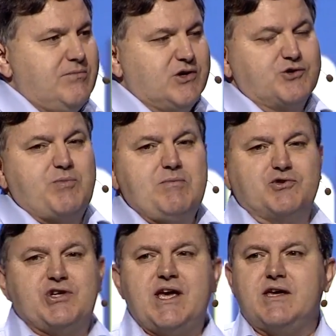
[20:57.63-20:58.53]
because people
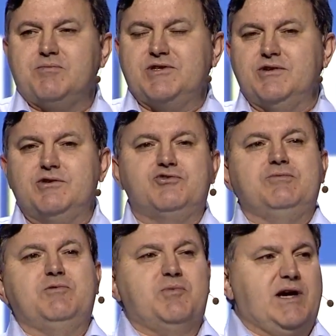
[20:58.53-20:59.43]
take but don't
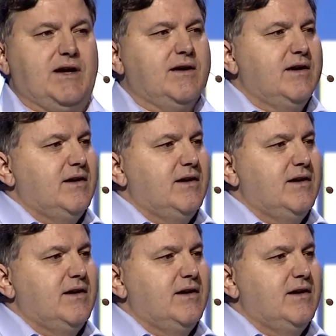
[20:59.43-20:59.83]
contribute back.